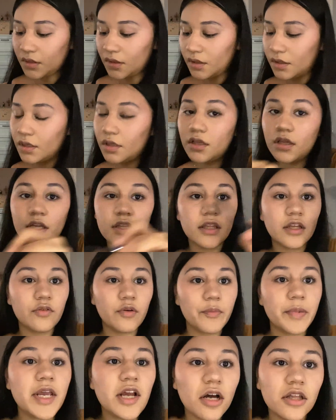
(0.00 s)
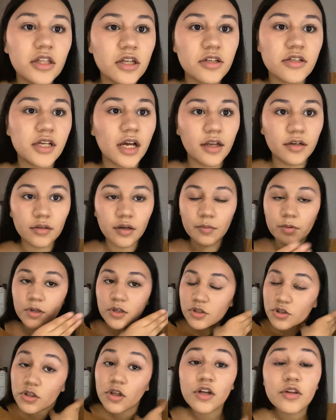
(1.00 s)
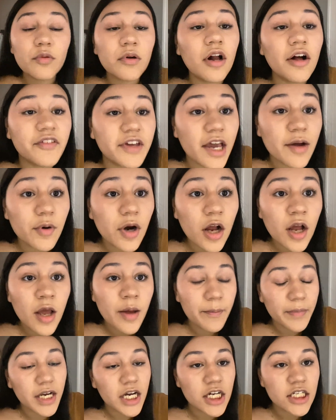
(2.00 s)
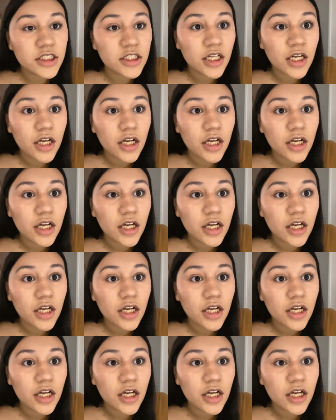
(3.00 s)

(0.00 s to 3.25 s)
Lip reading: And then repeat on the other side. I'm gonna do the other one off camera because